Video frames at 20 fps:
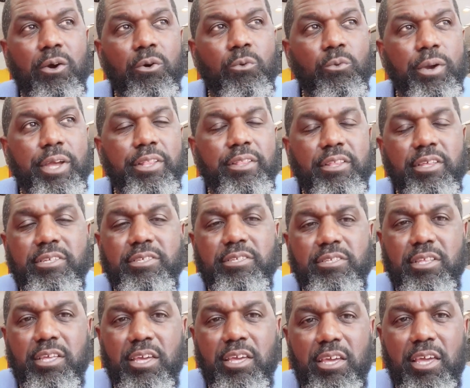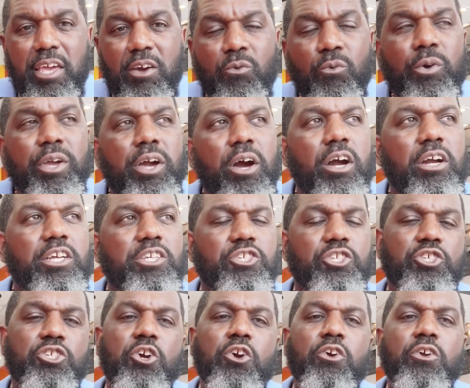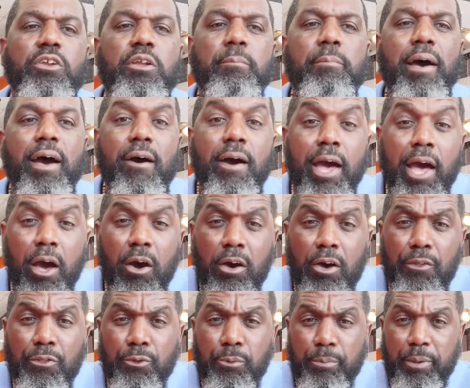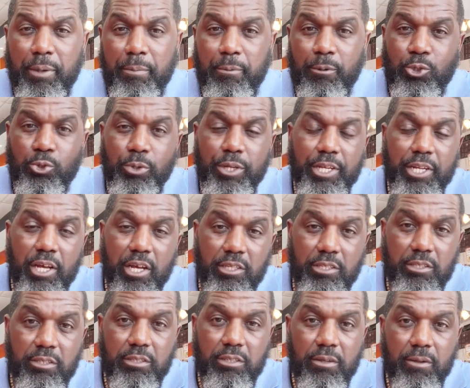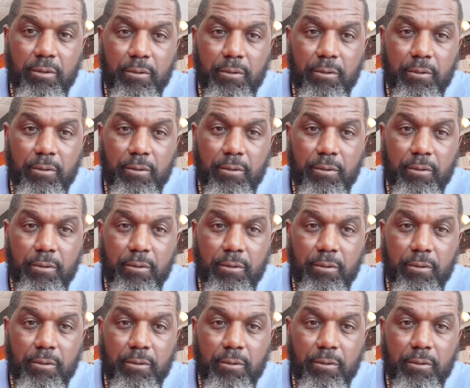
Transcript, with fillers: win this thing if we are concerned about how other people treat us.